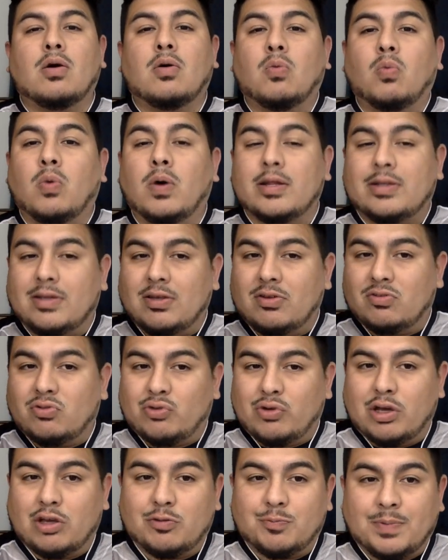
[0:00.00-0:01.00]
what this
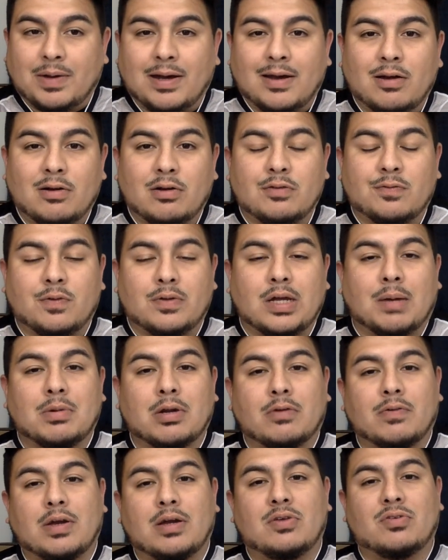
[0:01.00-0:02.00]
transpires for
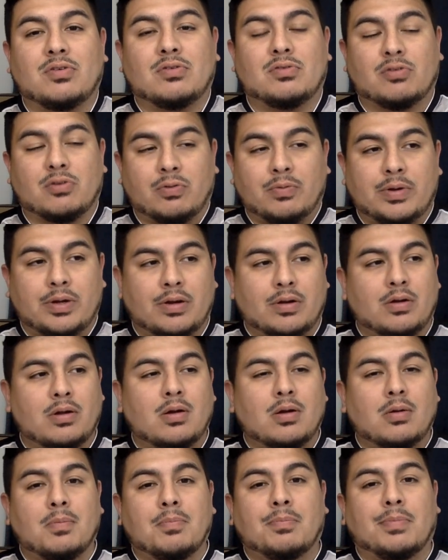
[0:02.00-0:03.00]
Dominick Reyes' career.
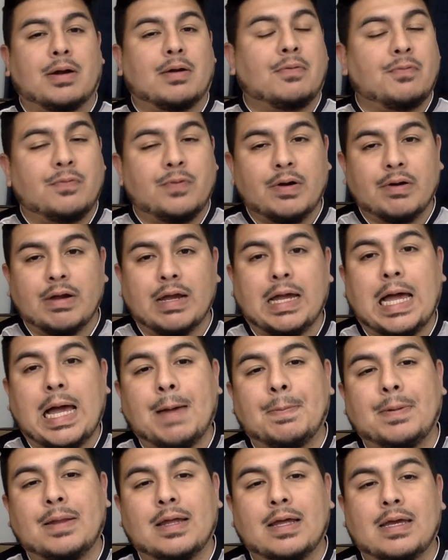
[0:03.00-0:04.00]
But I'm very
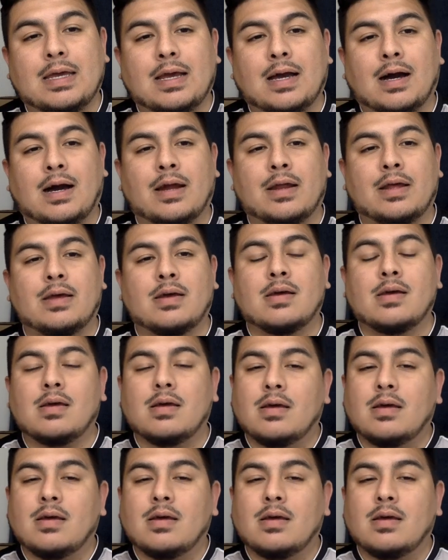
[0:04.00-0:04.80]
happy that he got it.